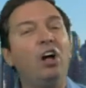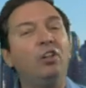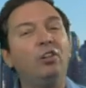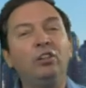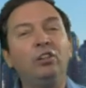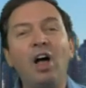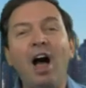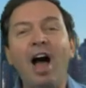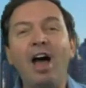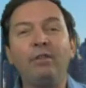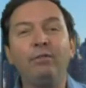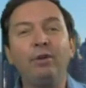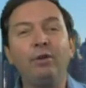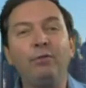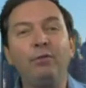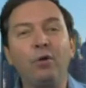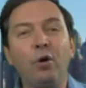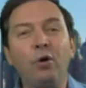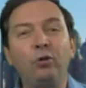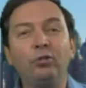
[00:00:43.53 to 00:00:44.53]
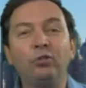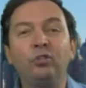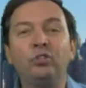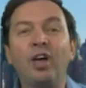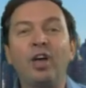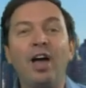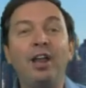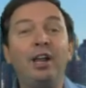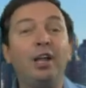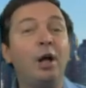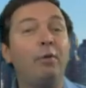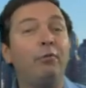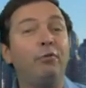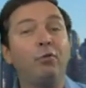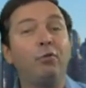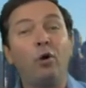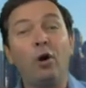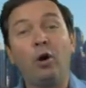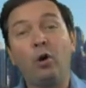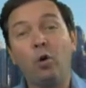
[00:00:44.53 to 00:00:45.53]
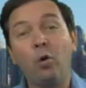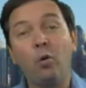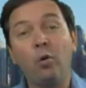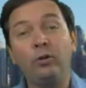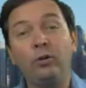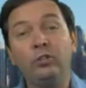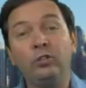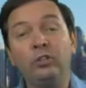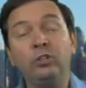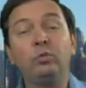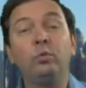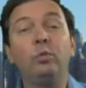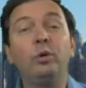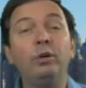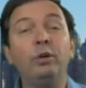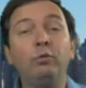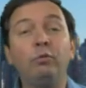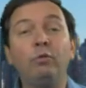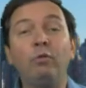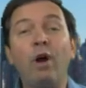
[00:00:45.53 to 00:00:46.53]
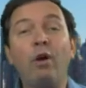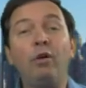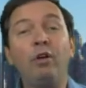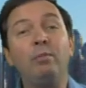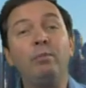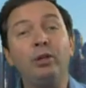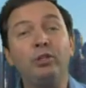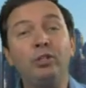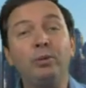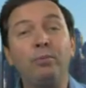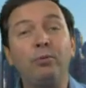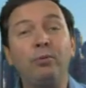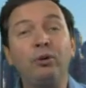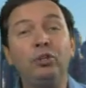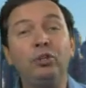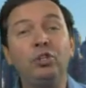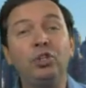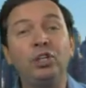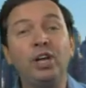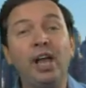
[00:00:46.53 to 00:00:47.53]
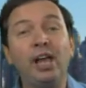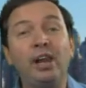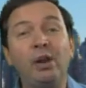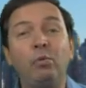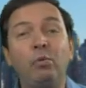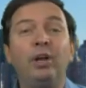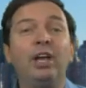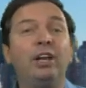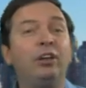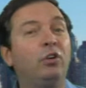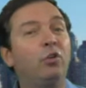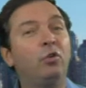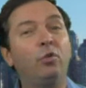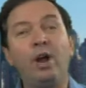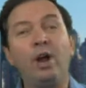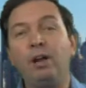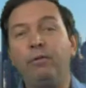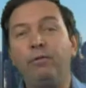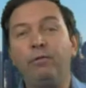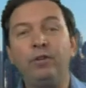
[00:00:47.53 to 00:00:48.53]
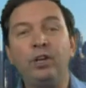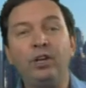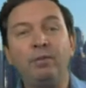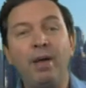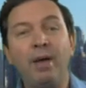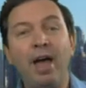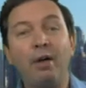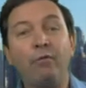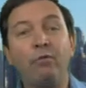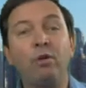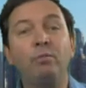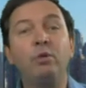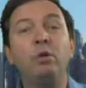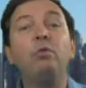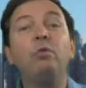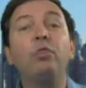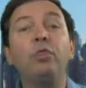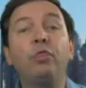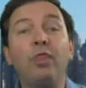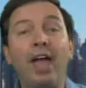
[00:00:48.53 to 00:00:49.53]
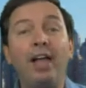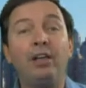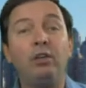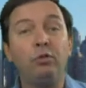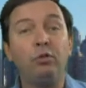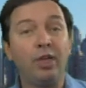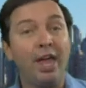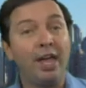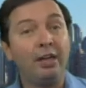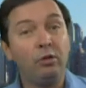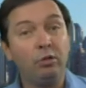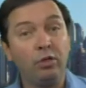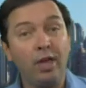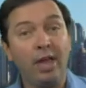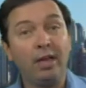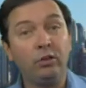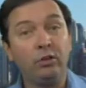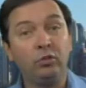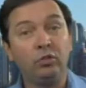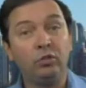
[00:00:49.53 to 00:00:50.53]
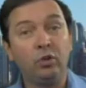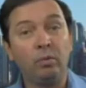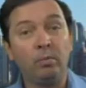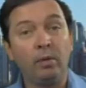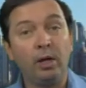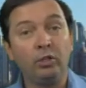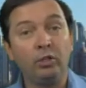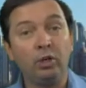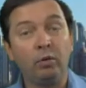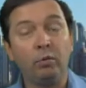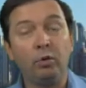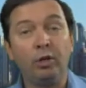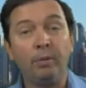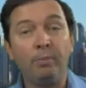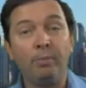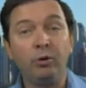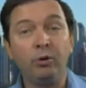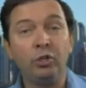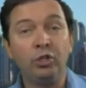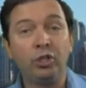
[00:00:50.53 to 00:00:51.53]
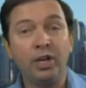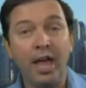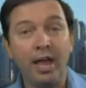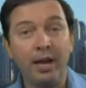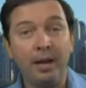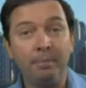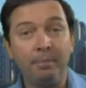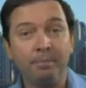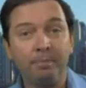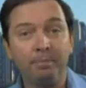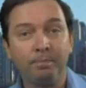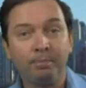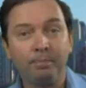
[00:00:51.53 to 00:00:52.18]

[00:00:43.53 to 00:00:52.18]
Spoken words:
A lot of you folks are signing up for our courses. We very much appreciate it. We're getting great feedback from you. Thank you, thank you, thank you so much. I really appreciate it.